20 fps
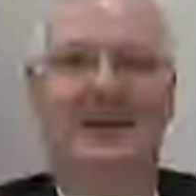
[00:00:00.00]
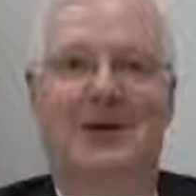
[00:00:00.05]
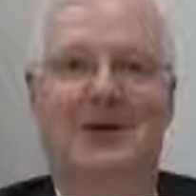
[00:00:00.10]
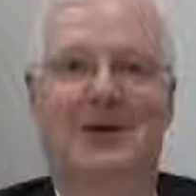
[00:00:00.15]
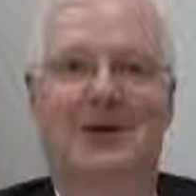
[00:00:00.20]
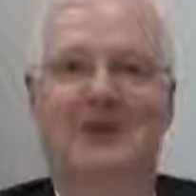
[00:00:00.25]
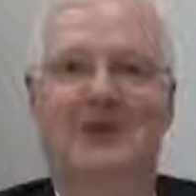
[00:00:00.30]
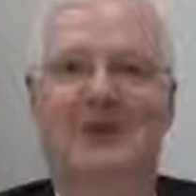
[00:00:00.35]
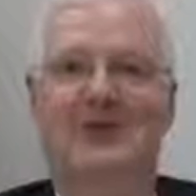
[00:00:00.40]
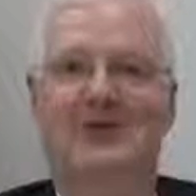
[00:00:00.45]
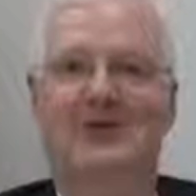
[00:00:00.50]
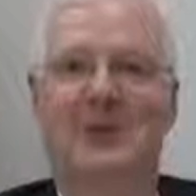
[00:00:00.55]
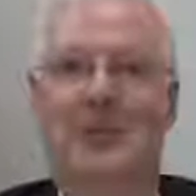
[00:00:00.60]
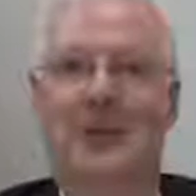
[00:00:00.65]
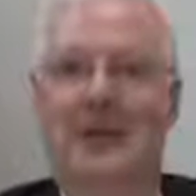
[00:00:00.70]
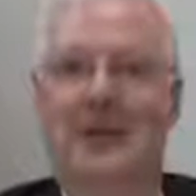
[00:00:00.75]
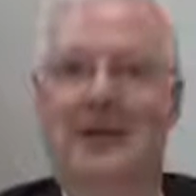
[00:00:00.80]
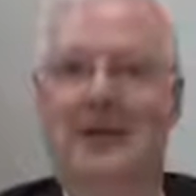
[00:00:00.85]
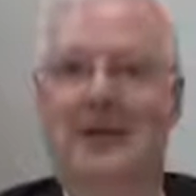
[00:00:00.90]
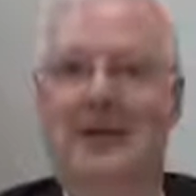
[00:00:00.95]
We were
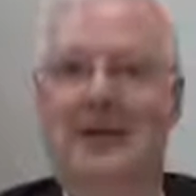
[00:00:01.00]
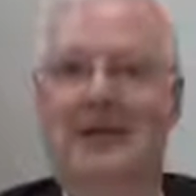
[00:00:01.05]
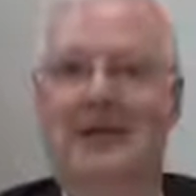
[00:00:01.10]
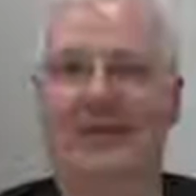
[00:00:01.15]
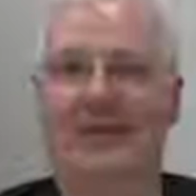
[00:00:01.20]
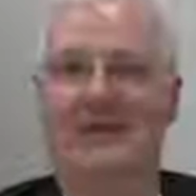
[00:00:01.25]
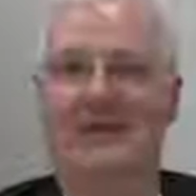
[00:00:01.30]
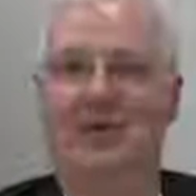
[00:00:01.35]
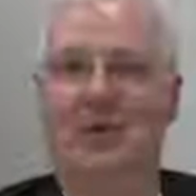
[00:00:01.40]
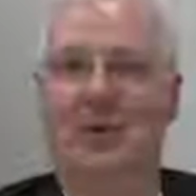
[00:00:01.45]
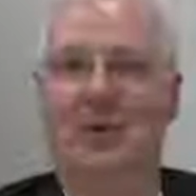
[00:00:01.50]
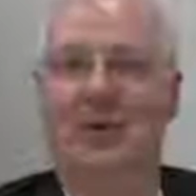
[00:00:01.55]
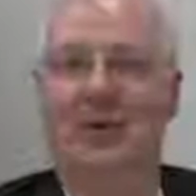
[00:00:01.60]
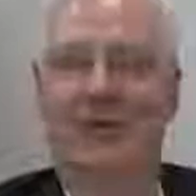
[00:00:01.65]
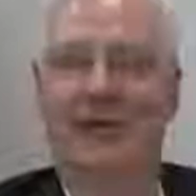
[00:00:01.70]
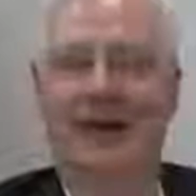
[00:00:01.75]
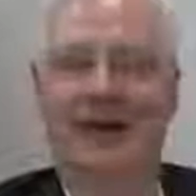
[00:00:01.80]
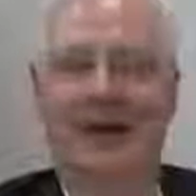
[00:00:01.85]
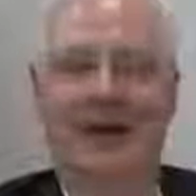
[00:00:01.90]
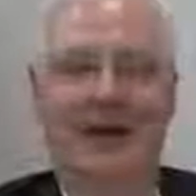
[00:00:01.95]
supported in this whole
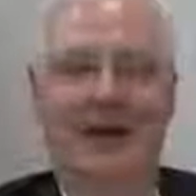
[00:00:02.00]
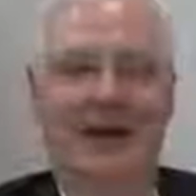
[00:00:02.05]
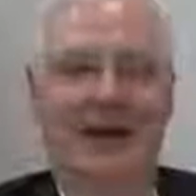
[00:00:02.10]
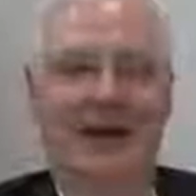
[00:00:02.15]
thing.